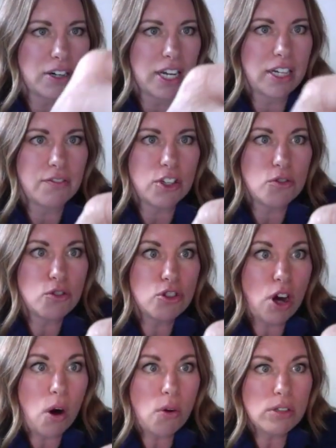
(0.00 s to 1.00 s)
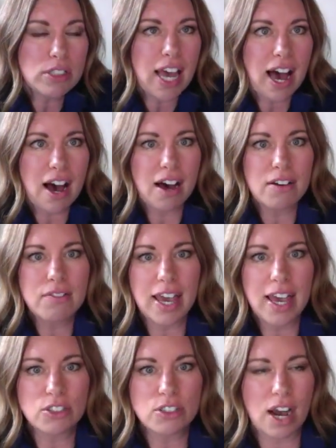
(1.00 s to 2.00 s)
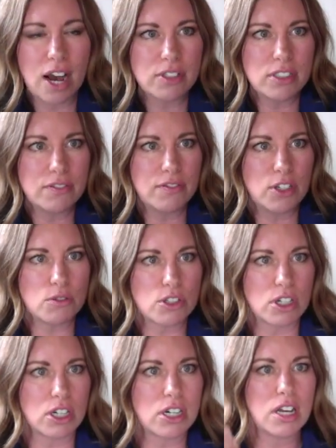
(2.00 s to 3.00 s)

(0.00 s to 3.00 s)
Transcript: And if you don't have a travel diffuser,